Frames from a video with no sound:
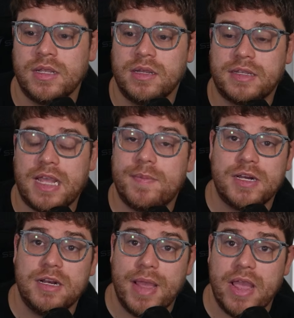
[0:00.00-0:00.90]
Captain
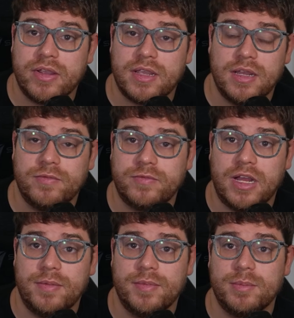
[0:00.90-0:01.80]
America
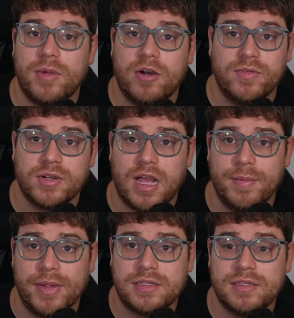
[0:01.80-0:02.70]
from Marvel
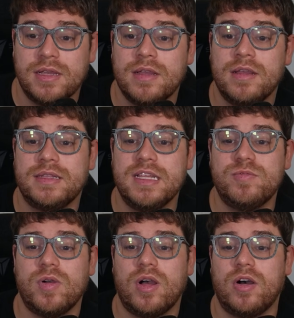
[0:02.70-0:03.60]
Comics. These were
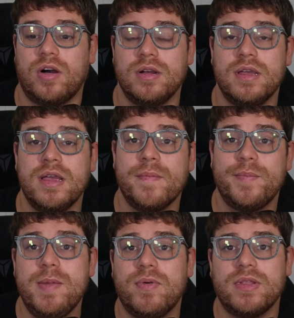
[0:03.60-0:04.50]
all
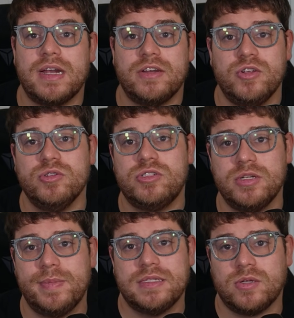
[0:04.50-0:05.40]
people that used to
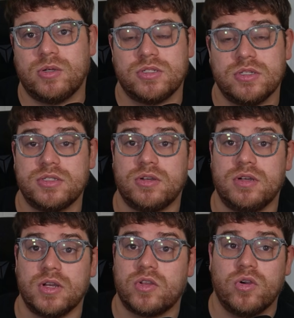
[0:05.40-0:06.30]
be soldiers or
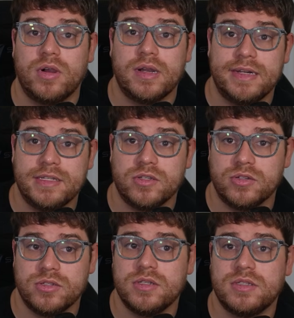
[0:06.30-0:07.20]
are currently
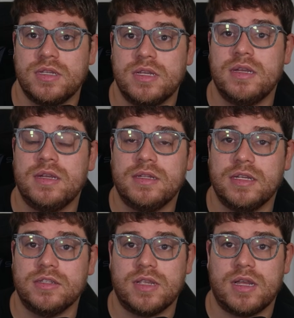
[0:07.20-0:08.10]
soldiers.
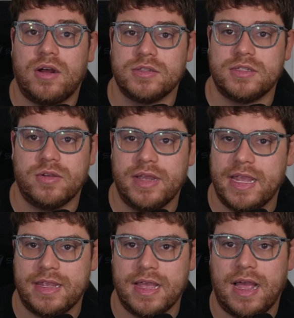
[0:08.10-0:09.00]
There's also a
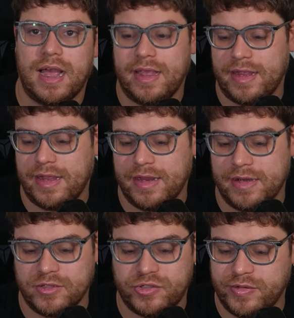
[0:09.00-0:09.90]
guy
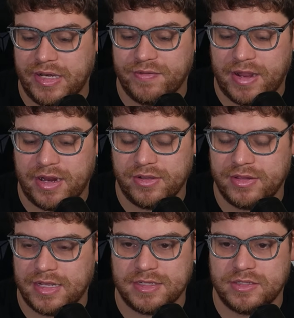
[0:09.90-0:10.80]
in Street Fighter
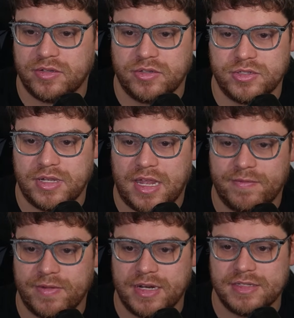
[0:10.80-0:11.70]
that's a soldier. I
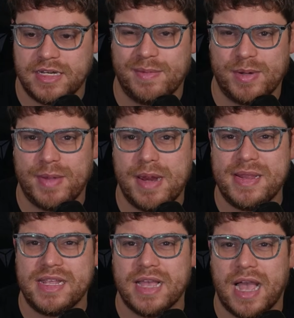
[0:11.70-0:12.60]
forget his name. It might be
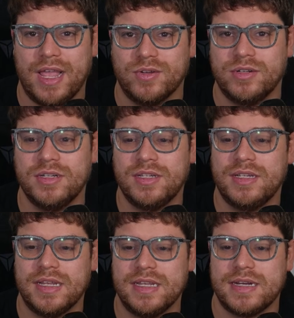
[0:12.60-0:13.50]
Guile.
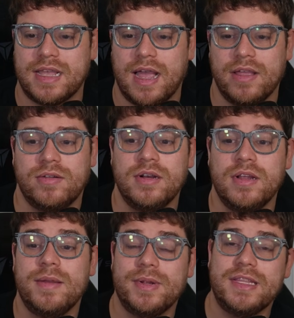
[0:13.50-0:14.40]
Is it Guile?
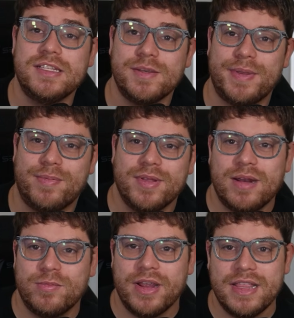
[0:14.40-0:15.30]
But these are people that
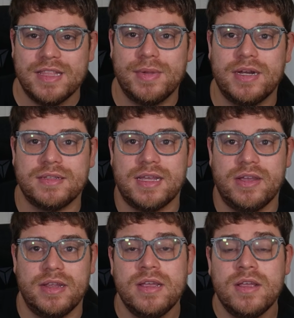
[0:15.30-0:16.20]
were in the
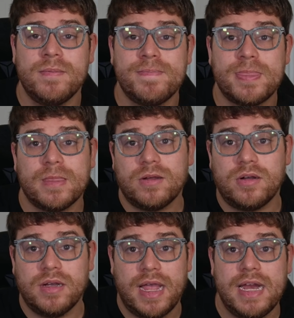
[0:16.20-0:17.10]
military
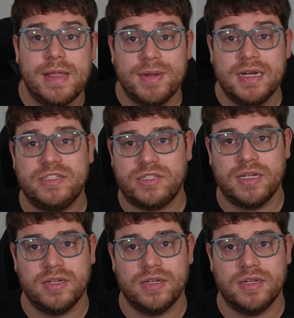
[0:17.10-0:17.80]
or in a militia or